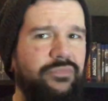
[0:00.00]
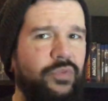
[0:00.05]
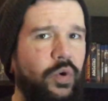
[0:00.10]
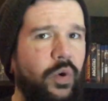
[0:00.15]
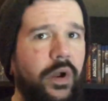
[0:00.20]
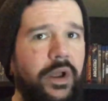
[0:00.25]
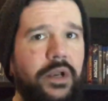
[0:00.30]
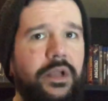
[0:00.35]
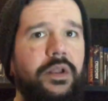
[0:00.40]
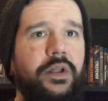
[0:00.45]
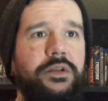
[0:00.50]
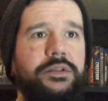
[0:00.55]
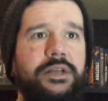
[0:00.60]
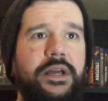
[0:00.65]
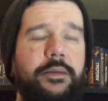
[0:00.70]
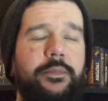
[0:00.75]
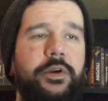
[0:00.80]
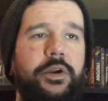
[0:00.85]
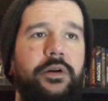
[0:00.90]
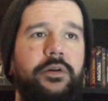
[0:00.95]
quite a long
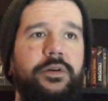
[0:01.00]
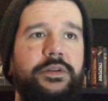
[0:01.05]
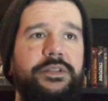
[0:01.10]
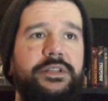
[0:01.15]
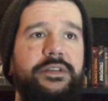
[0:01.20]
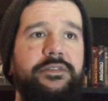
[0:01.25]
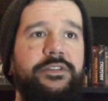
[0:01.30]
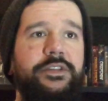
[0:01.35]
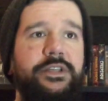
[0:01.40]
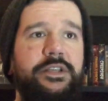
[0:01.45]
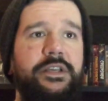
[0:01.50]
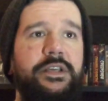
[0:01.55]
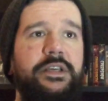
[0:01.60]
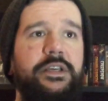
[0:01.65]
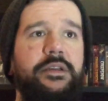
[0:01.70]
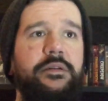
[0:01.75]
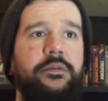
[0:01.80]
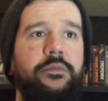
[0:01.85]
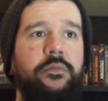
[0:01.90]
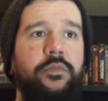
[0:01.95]
time ago on
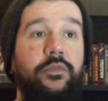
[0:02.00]
DVD.